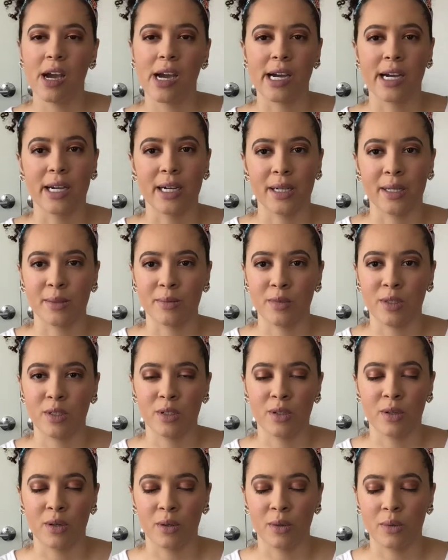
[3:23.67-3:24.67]

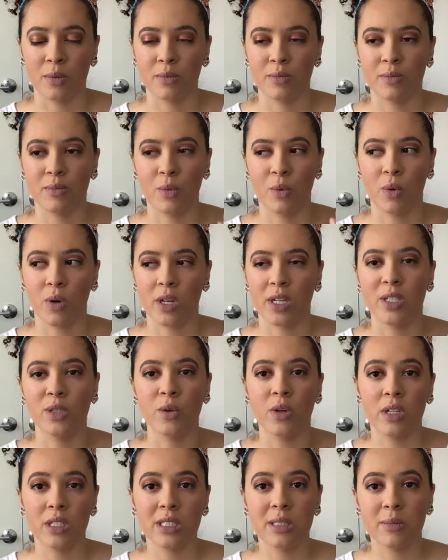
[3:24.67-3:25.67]
You want
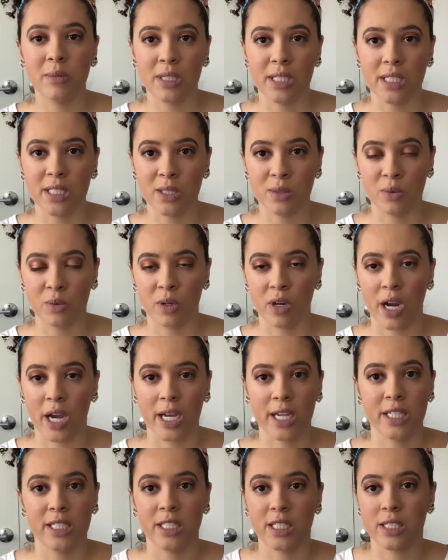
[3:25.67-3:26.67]
it to be easy where I
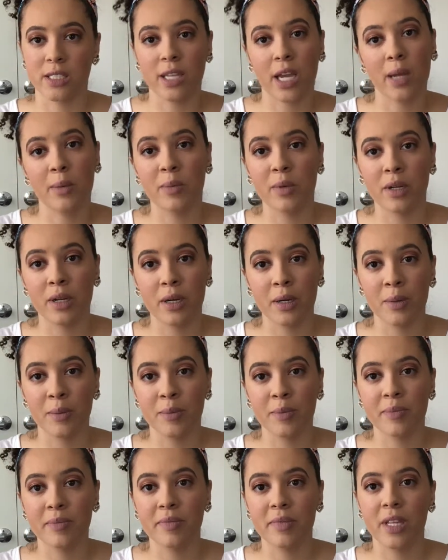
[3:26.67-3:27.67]
can just type it up
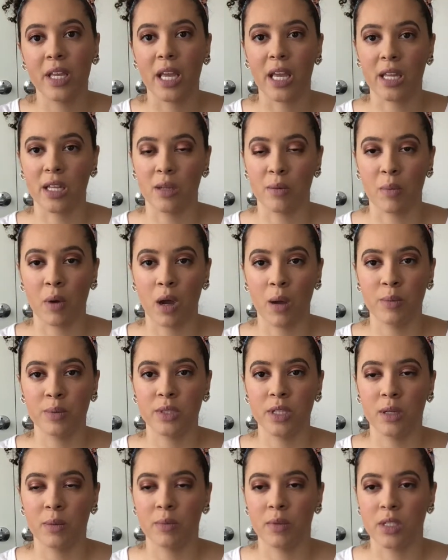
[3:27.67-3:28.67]
and it pops
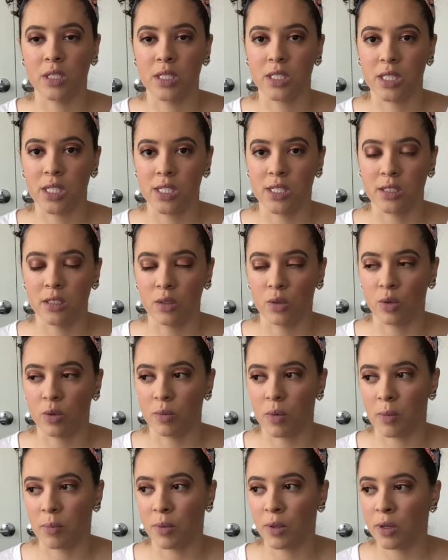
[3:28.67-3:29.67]
up and it's easy to
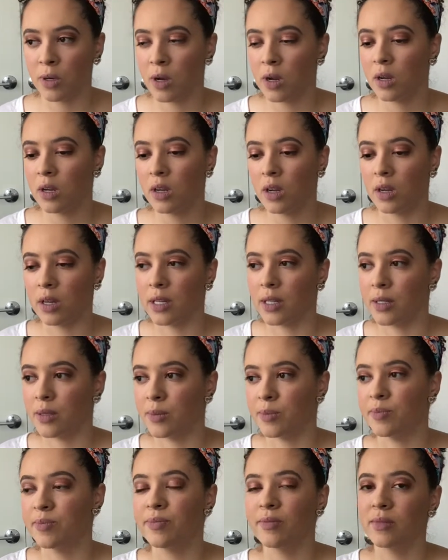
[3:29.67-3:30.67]
remember.
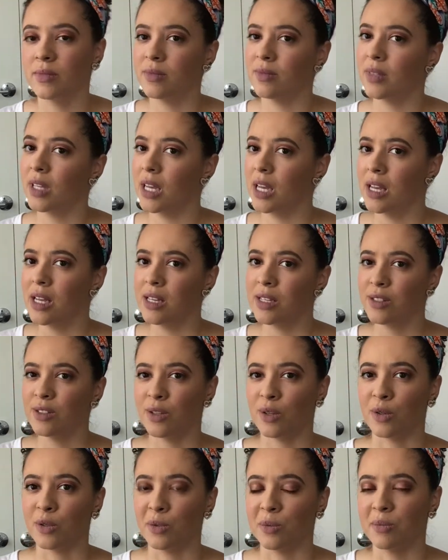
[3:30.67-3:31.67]

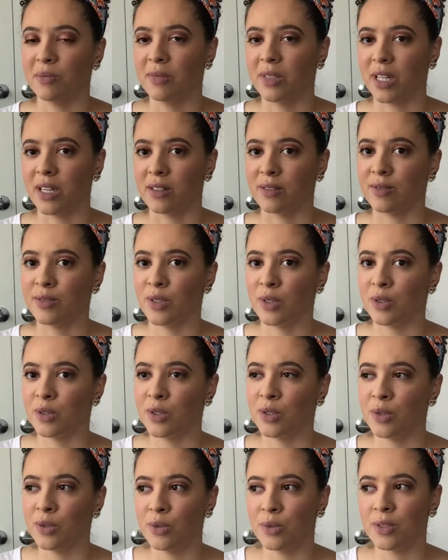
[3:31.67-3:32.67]
So yeah, don't
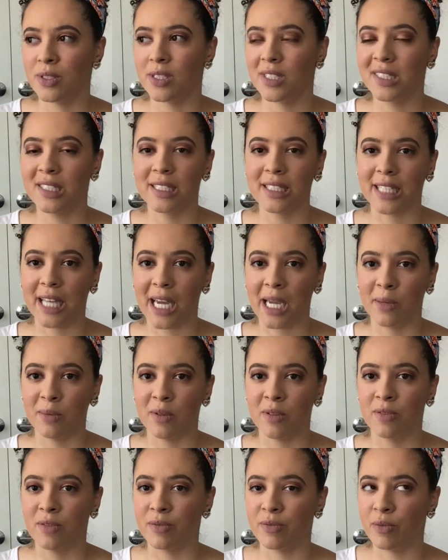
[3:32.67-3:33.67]
use
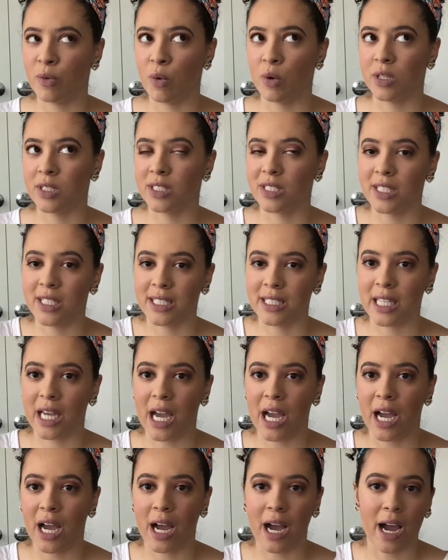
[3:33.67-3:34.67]

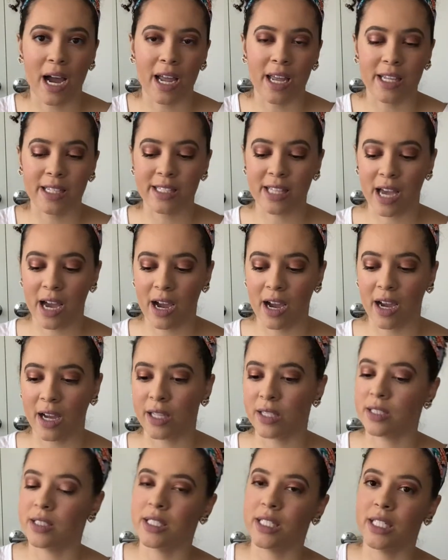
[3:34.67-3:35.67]

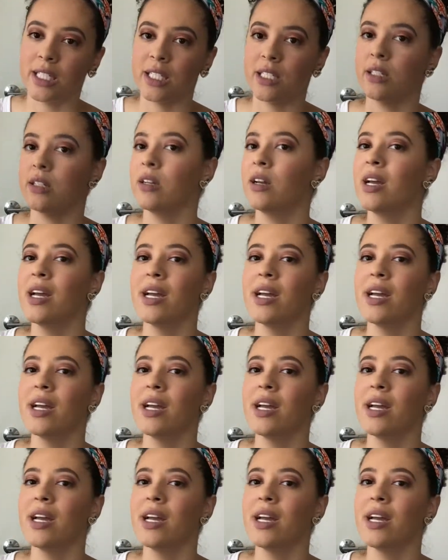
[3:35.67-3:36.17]
Simon46XIT.